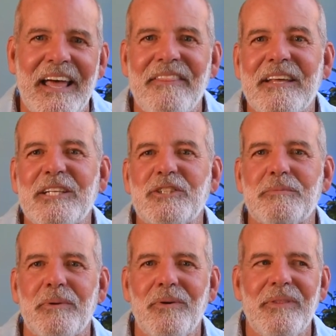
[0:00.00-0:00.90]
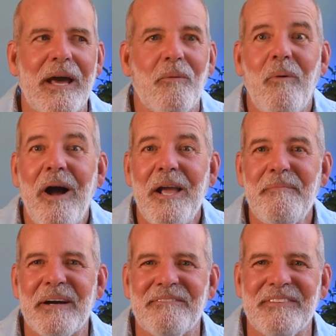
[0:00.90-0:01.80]
And then explore that. Why
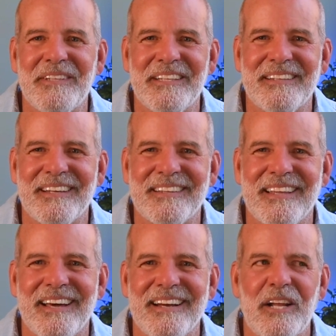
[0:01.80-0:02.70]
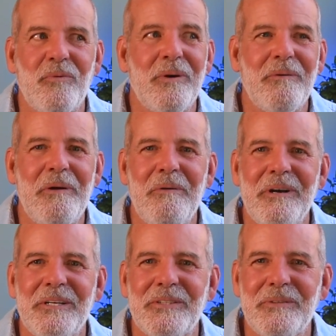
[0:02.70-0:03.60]
am I feeling like that? And what do I
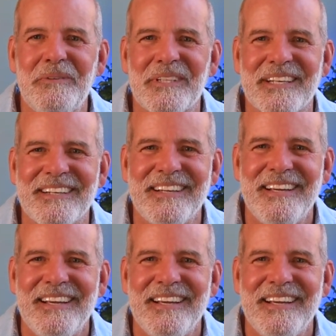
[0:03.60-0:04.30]
want to do with it?